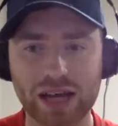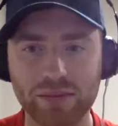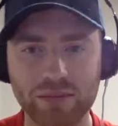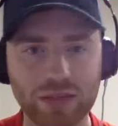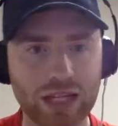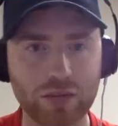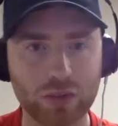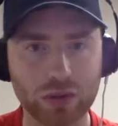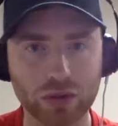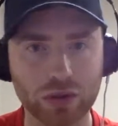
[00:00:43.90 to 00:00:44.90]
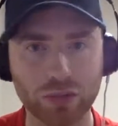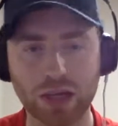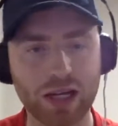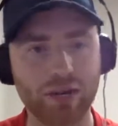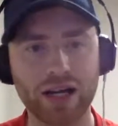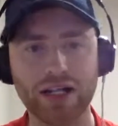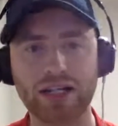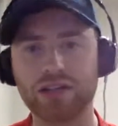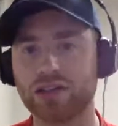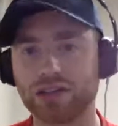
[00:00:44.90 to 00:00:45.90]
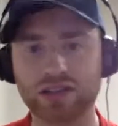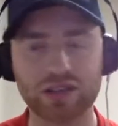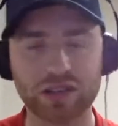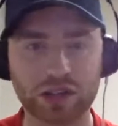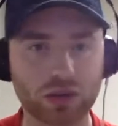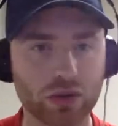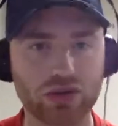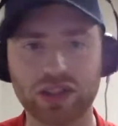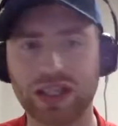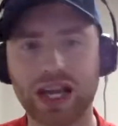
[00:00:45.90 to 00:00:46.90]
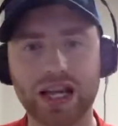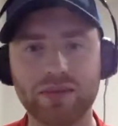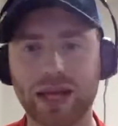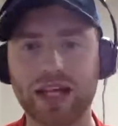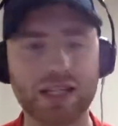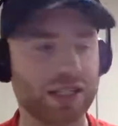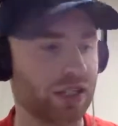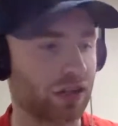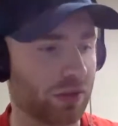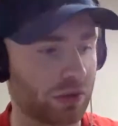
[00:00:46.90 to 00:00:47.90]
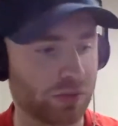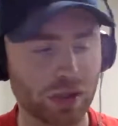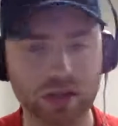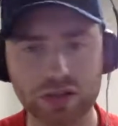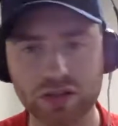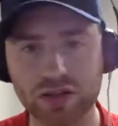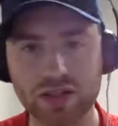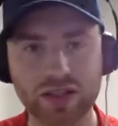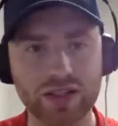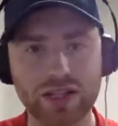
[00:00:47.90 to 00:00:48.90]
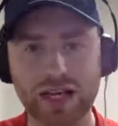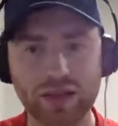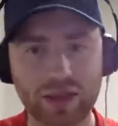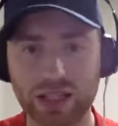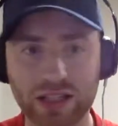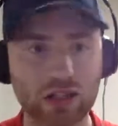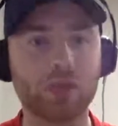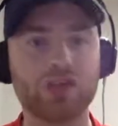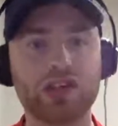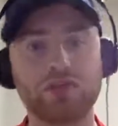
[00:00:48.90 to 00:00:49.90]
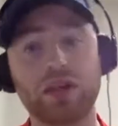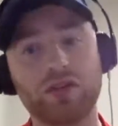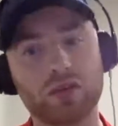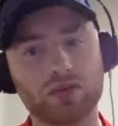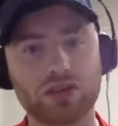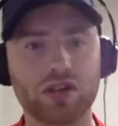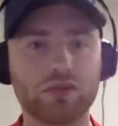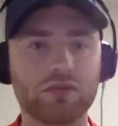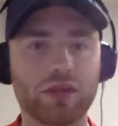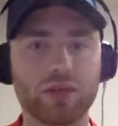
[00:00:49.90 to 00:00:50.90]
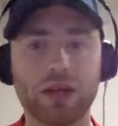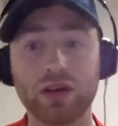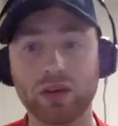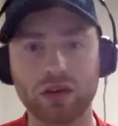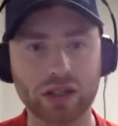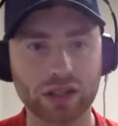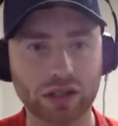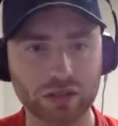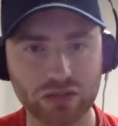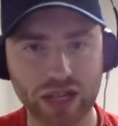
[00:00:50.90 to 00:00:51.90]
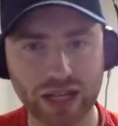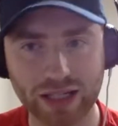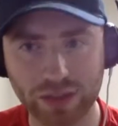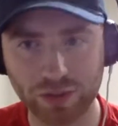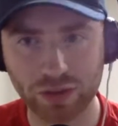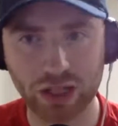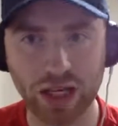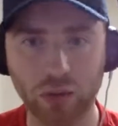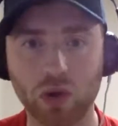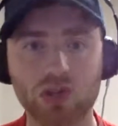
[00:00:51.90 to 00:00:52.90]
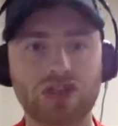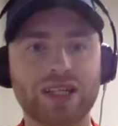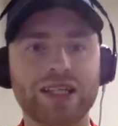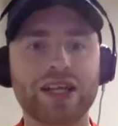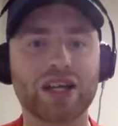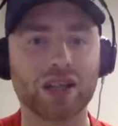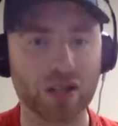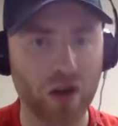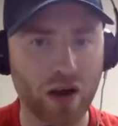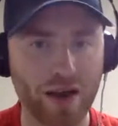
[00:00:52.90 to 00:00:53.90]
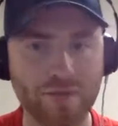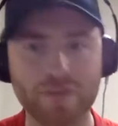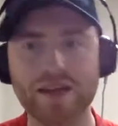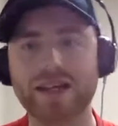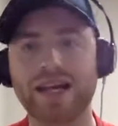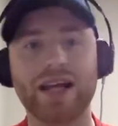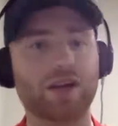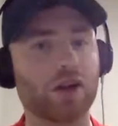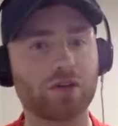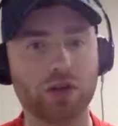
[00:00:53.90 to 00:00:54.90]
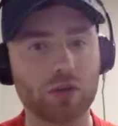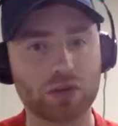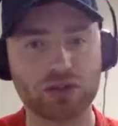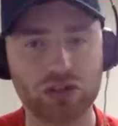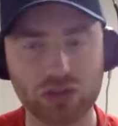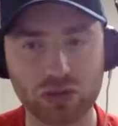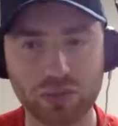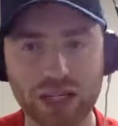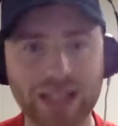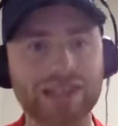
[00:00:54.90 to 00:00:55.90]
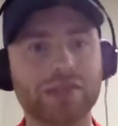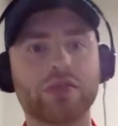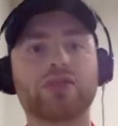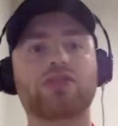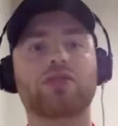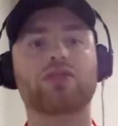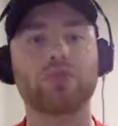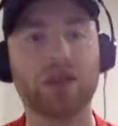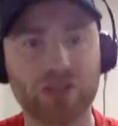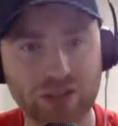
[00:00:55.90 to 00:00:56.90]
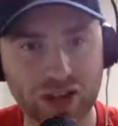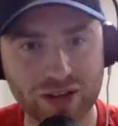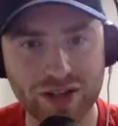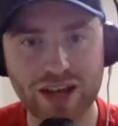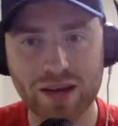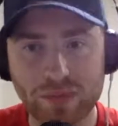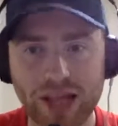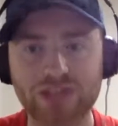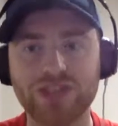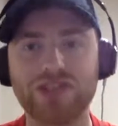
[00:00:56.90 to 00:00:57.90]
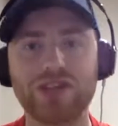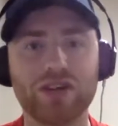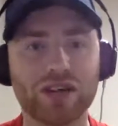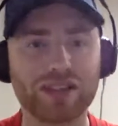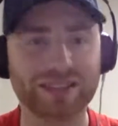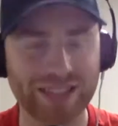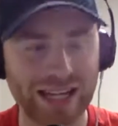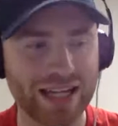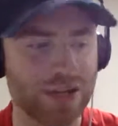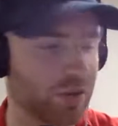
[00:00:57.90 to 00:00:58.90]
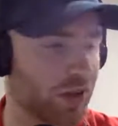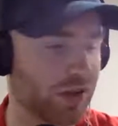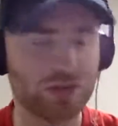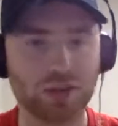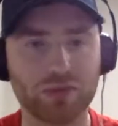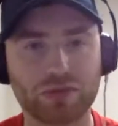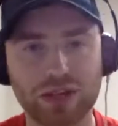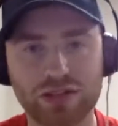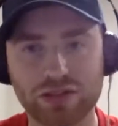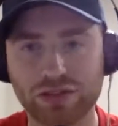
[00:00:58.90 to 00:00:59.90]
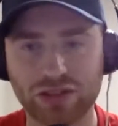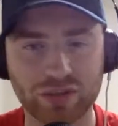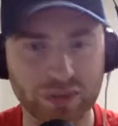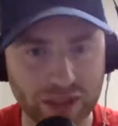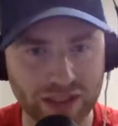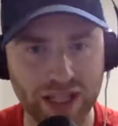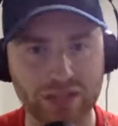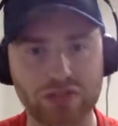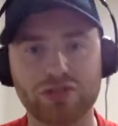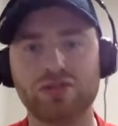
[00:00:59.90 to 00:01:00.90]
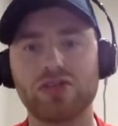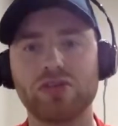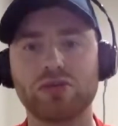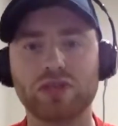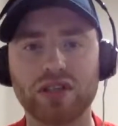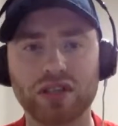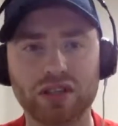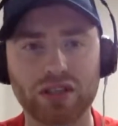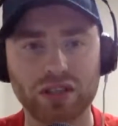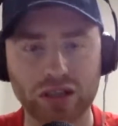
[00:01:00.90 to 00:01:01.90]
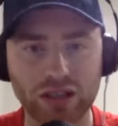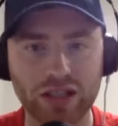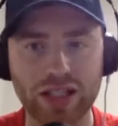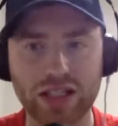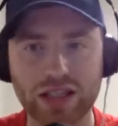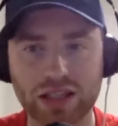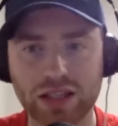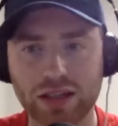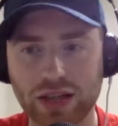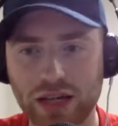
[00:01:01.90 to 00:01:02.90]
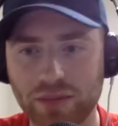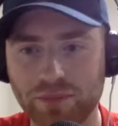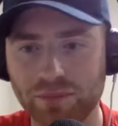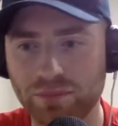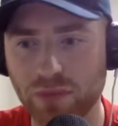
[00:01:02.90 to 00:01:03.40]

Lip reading: leave all your player ratings, thoughts on the game, anything, comments below, either in the comment section below if you're watching on replay or in the live chat if you are watching live. And go follow my social media links. They're on the description below. So Manchester United today have got the job 3-2. So we went down 2-0 early in the